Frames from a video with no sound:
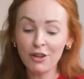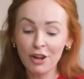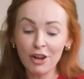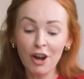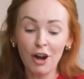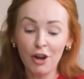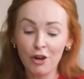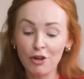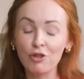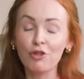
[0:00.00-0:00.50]
think
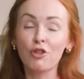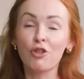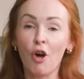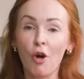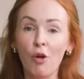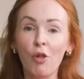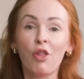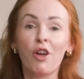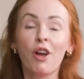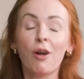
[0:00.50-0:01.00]
I could do the
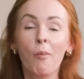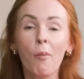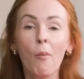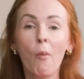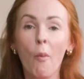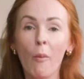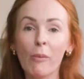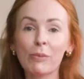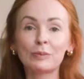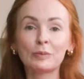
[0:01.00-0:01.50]
whole thing.
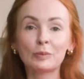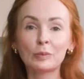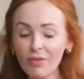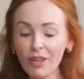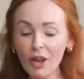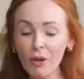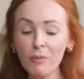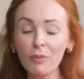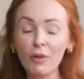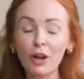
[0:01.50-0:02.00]

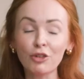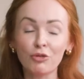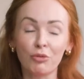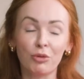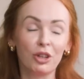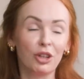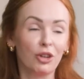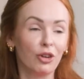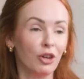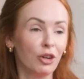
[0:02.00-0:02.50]
That's
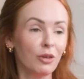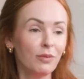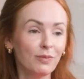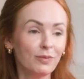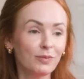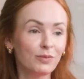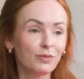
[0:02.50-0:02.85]
really good.